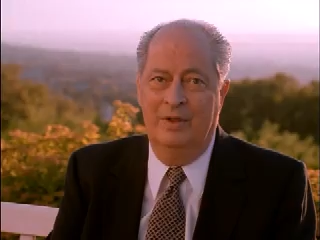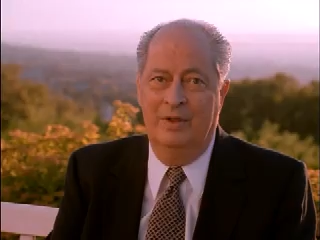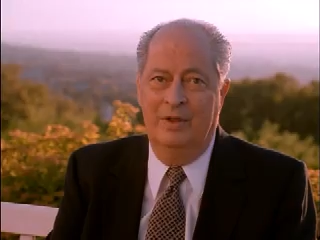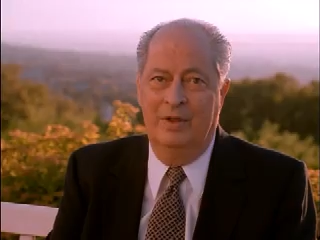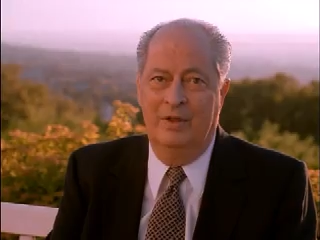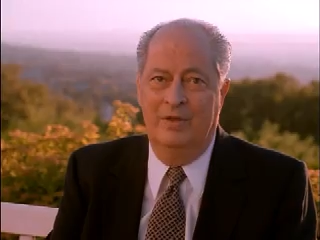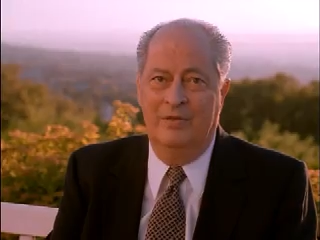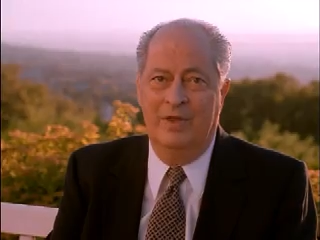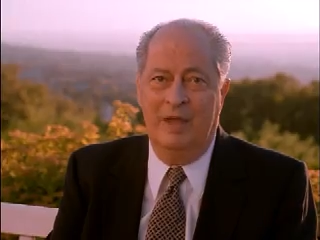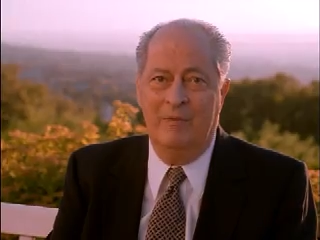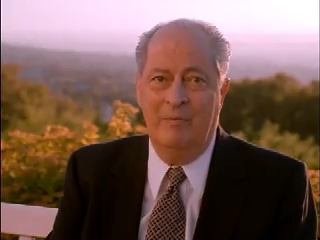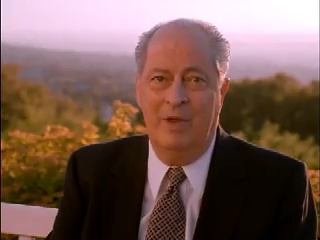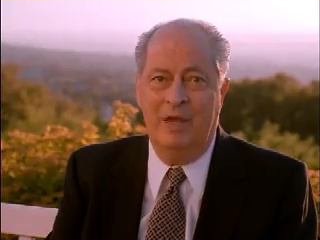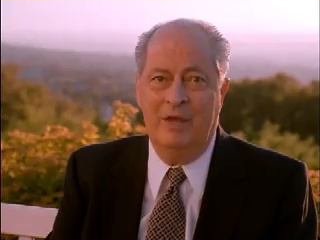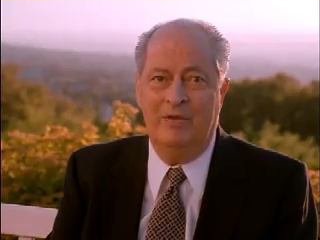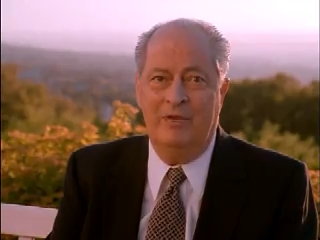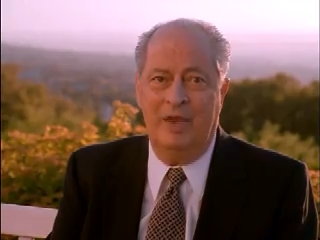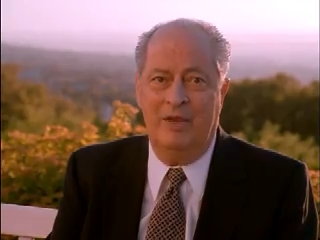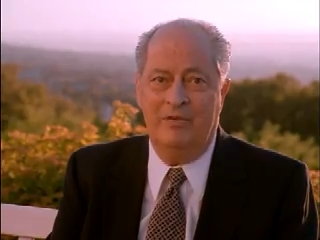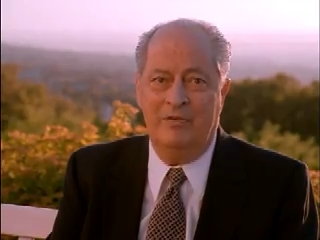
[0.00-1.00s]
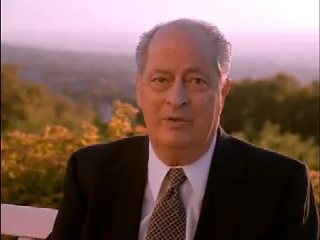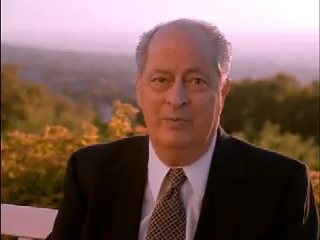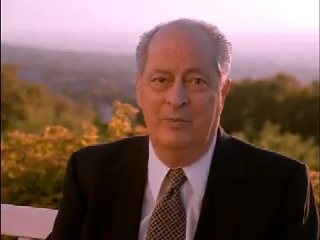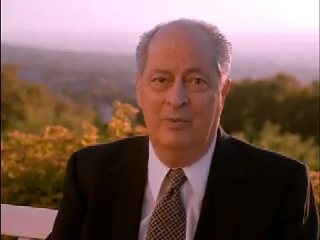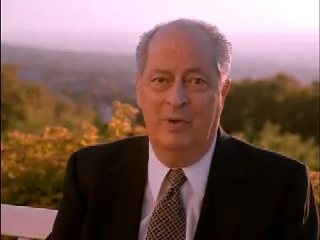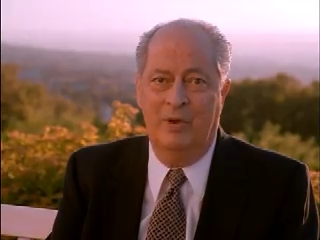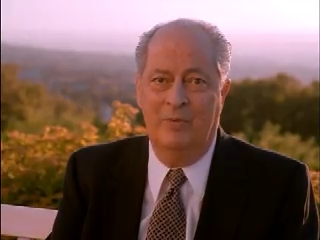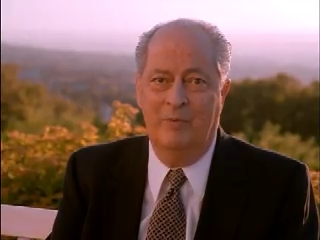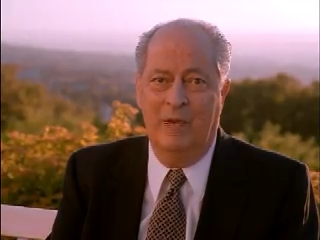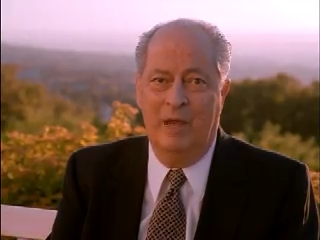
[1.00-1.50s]
is that my
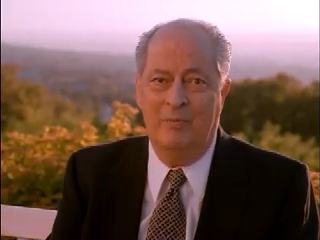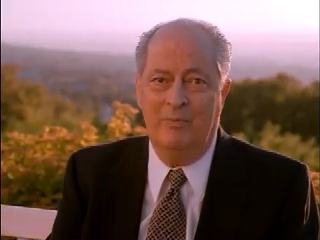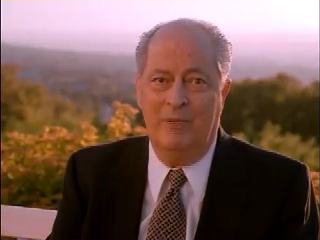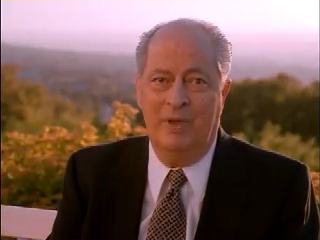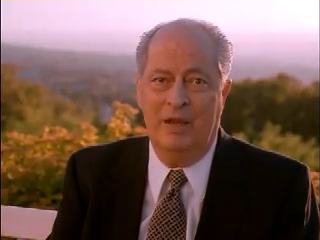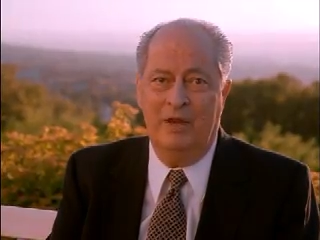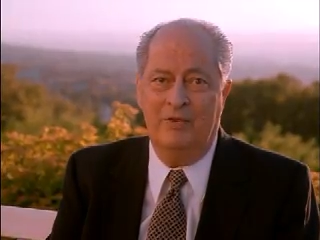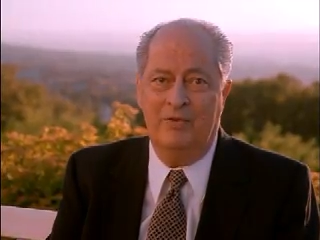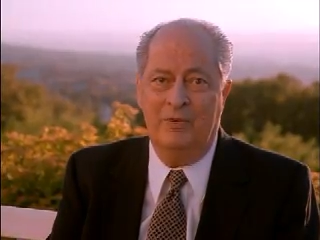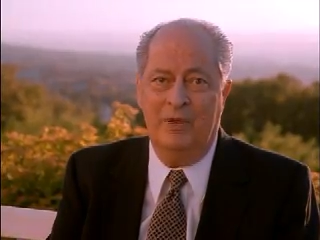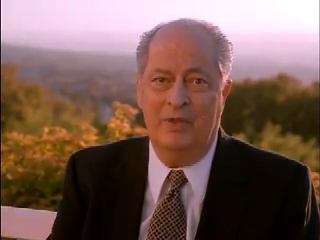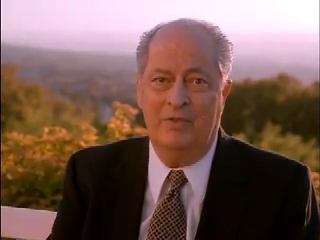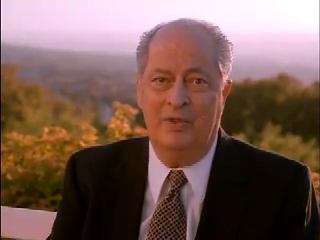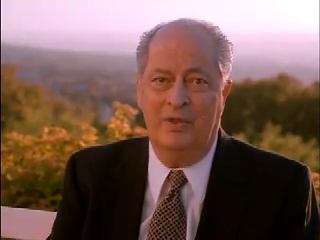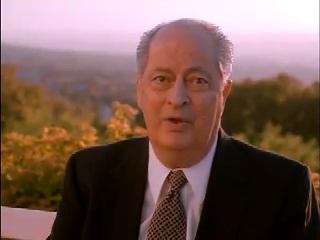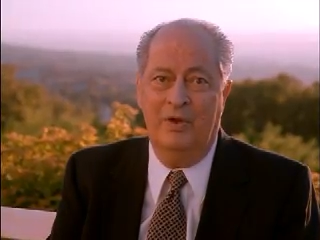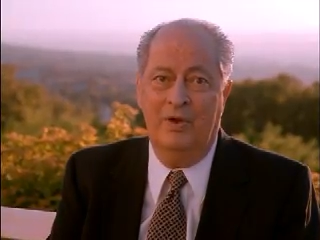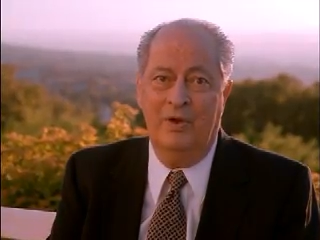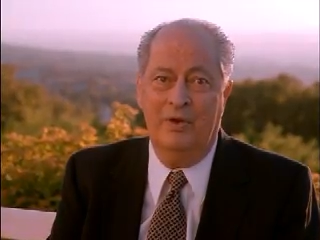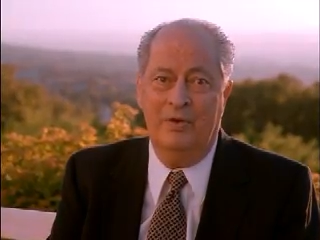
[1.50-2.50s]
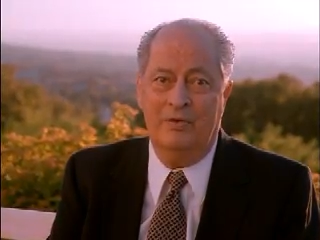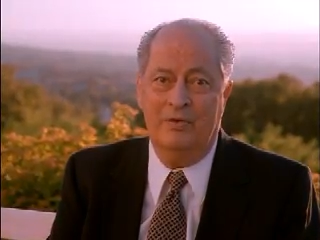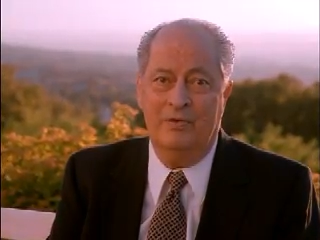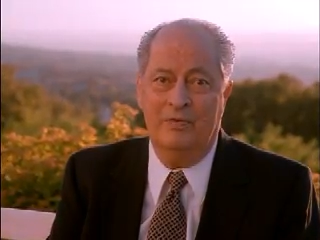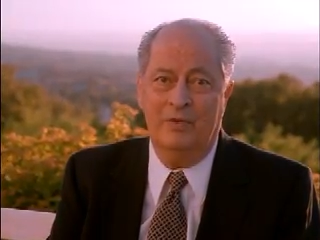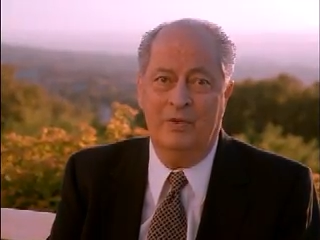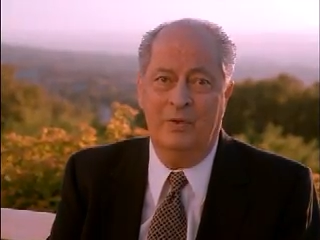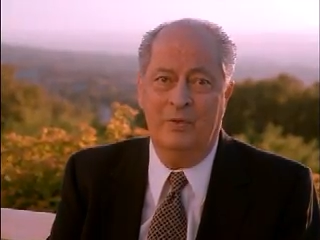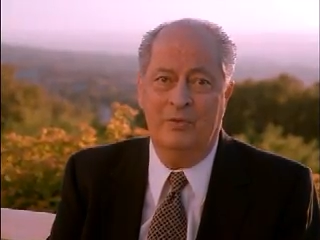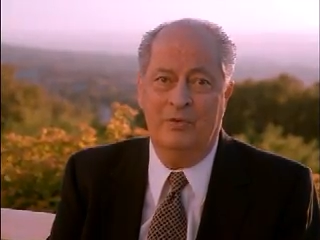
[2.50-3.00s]
testimony might penetrate the hearts
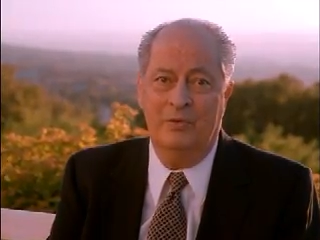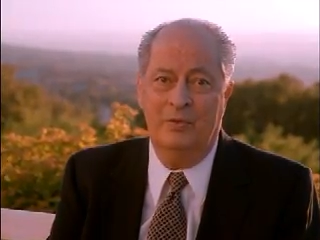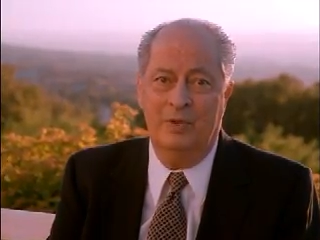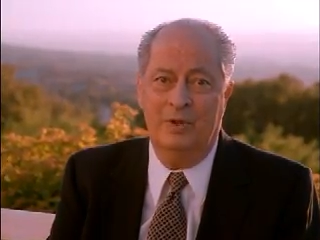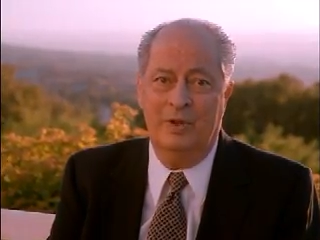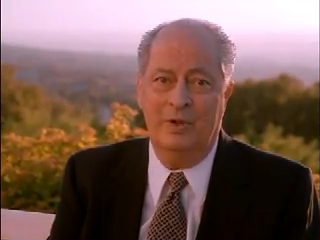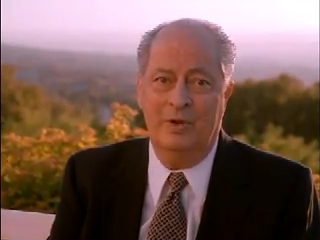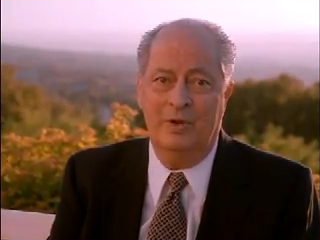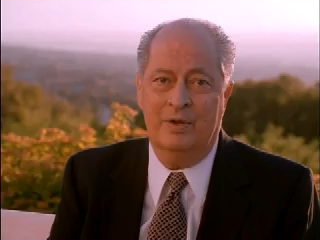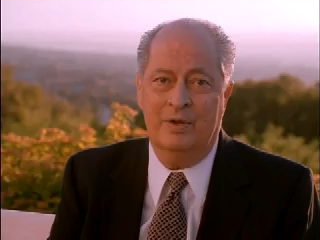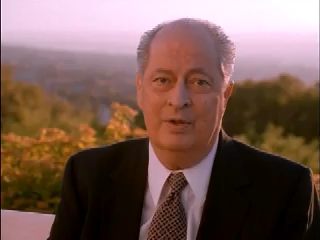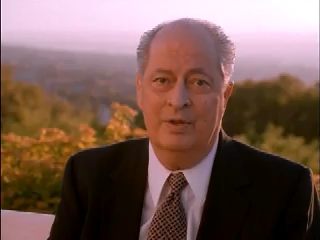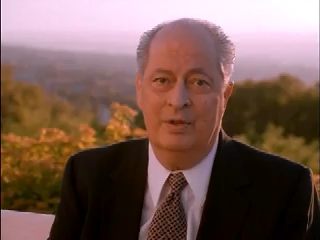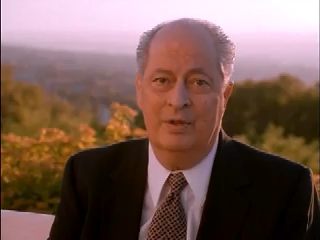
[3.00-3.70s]
of those who hear it.